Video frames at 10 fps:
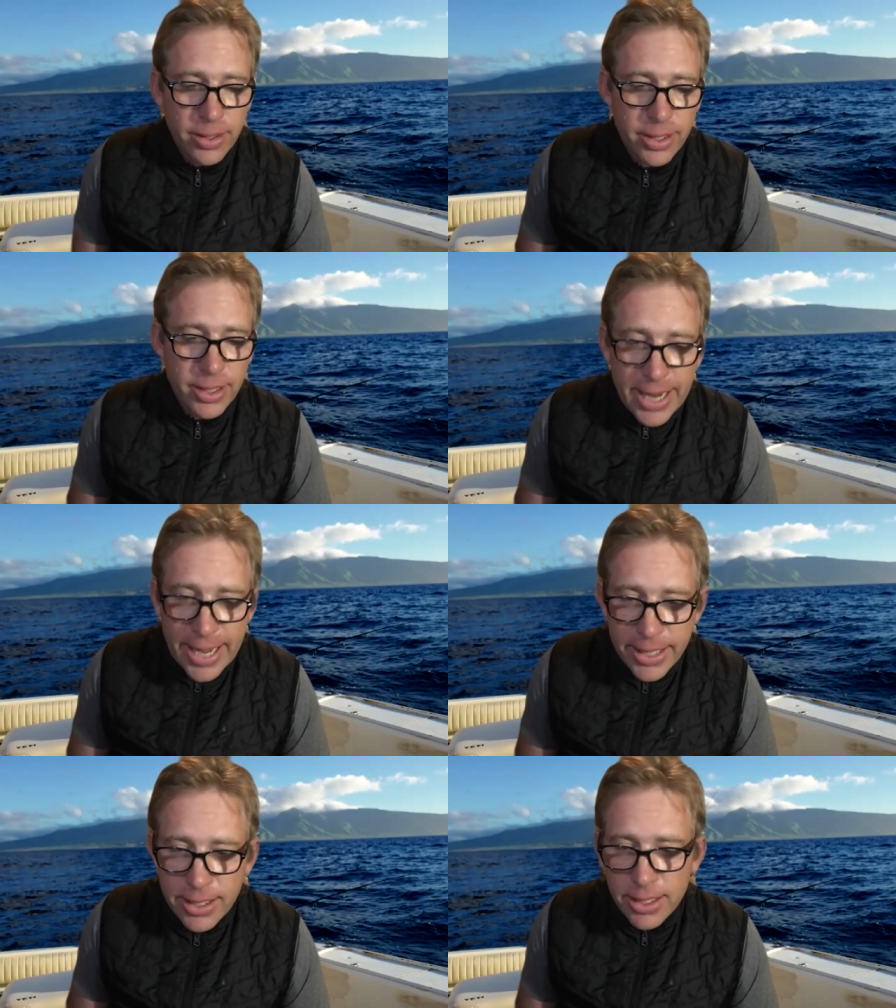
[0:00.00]
the
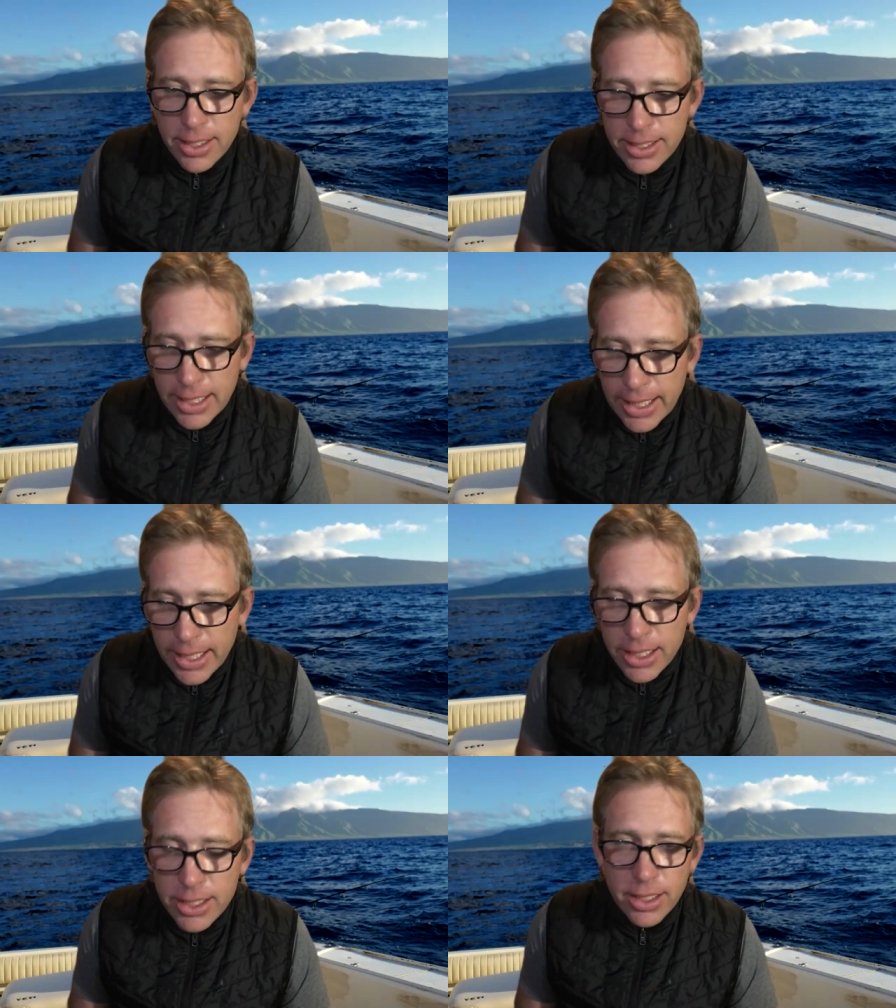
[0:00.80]
death and
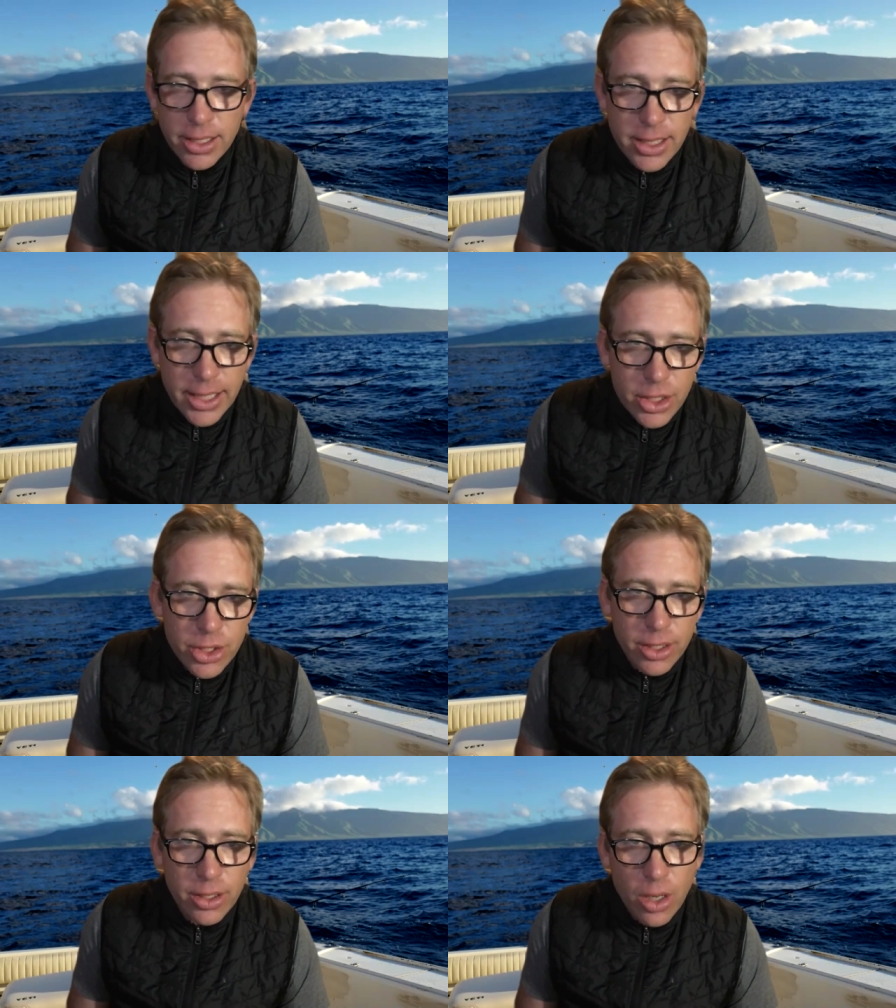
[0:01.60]
disease and
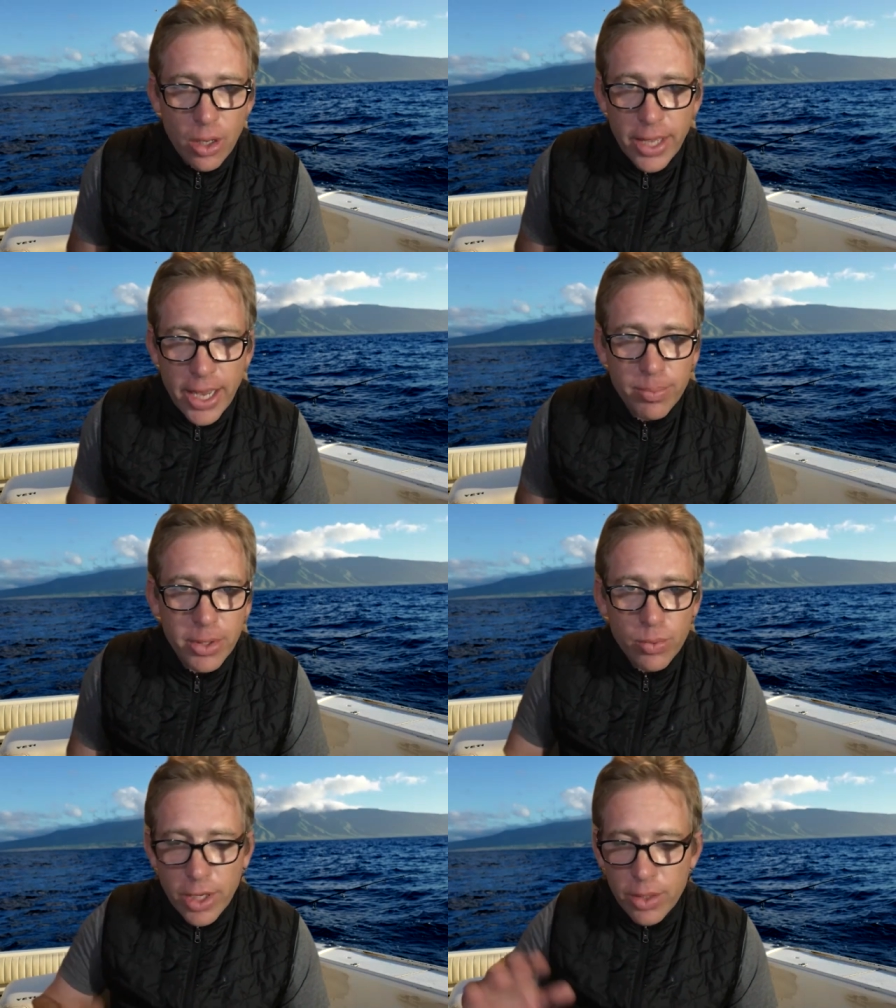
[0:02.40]
addiction and all that'll be
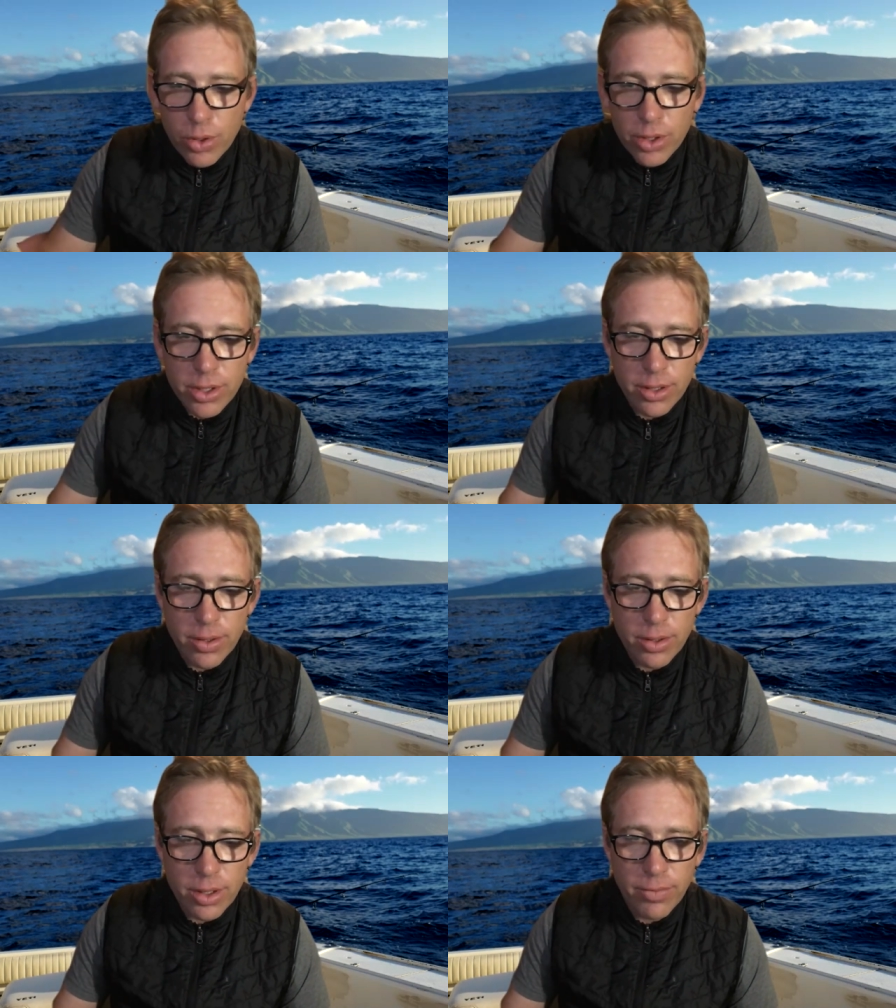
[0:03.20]
way worse than,
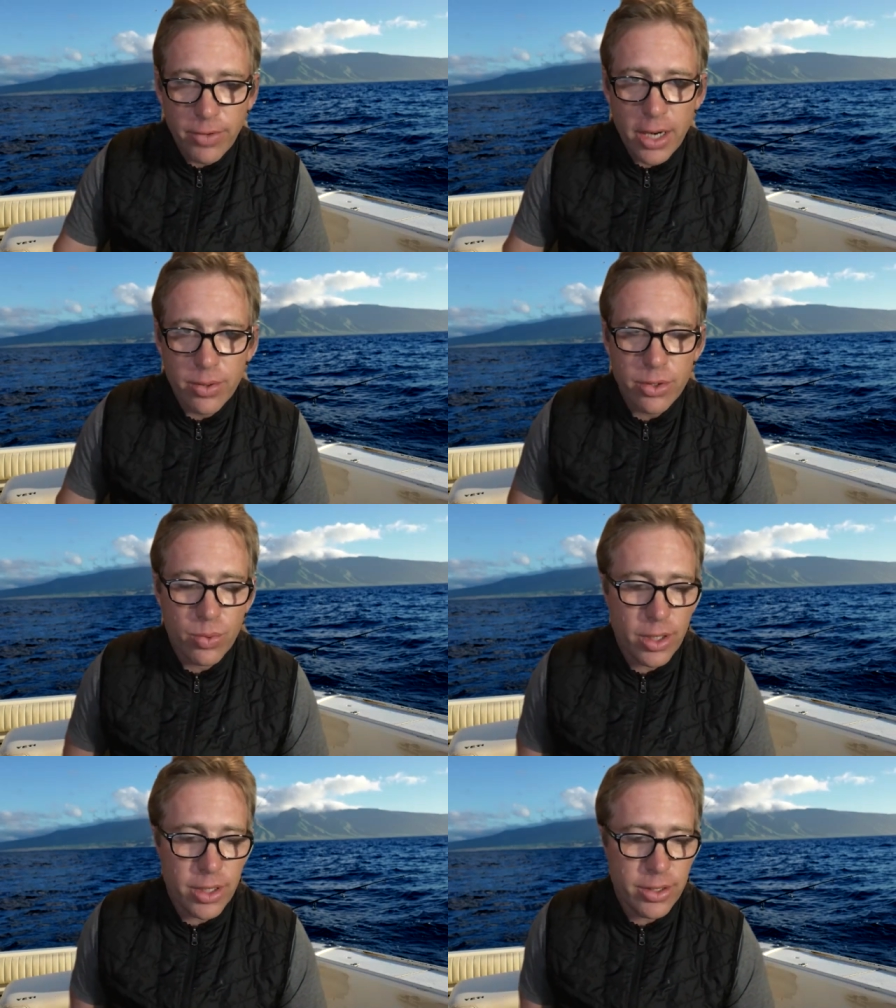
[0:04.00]
than the virus
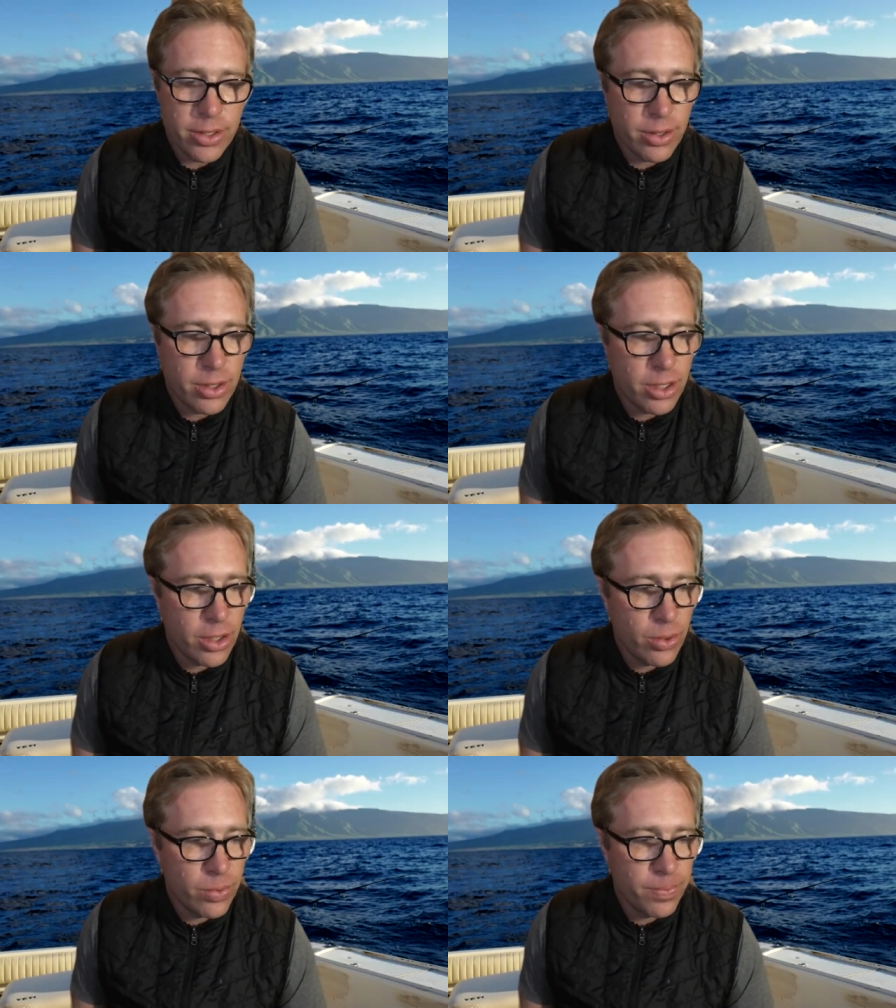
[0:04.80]
was and so